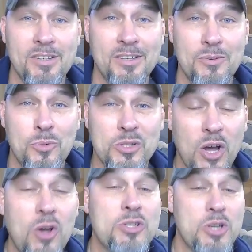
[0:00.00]
What's
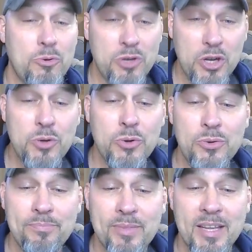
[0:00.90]
also new
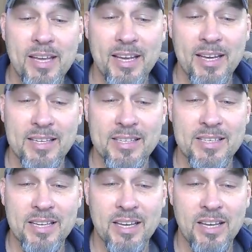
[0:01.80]
is
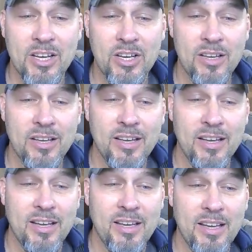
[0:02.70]

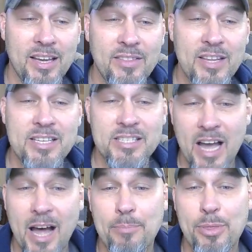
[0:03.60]
in these
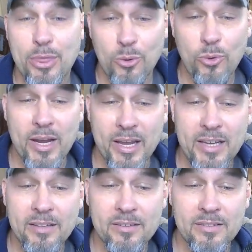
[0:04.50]
top three.
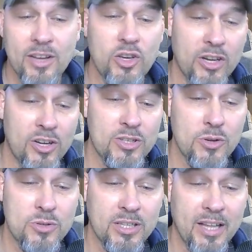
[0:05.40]
Now, you can also
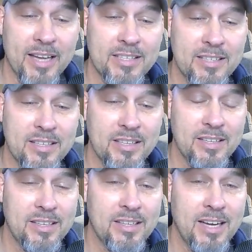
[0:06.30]
select
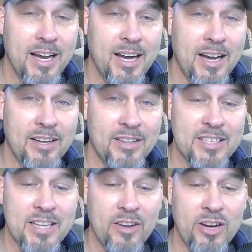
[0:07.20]
this
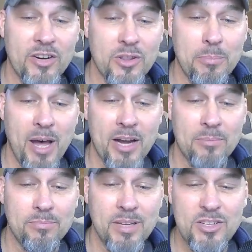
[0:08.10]
down here in the
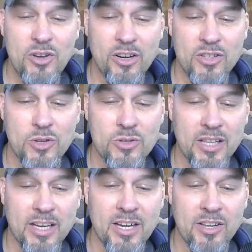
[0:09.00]
bottom, and you can also
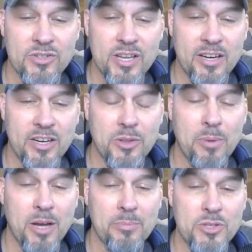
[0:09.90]
select colors down here in the
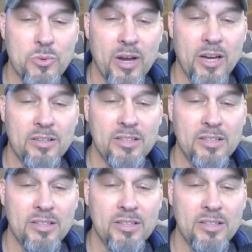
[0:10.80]
bottom as well.